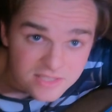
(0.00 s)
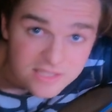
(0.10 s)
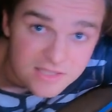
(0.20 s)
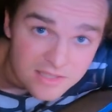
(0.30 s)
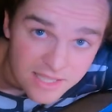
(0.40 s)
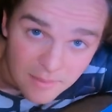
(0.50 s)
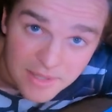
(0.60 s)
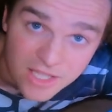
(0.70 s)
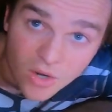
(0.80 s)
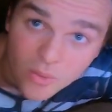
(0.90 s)
just no, no, let
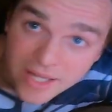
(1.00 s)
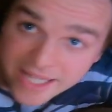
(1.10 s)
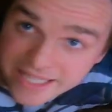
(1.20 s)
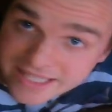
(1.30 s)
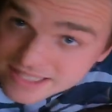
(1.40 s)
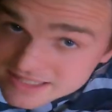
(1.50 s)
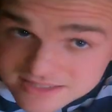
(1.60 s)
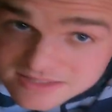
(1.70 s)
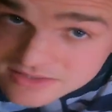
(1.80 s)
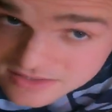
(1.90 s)
me go in. No, no, it's, it's,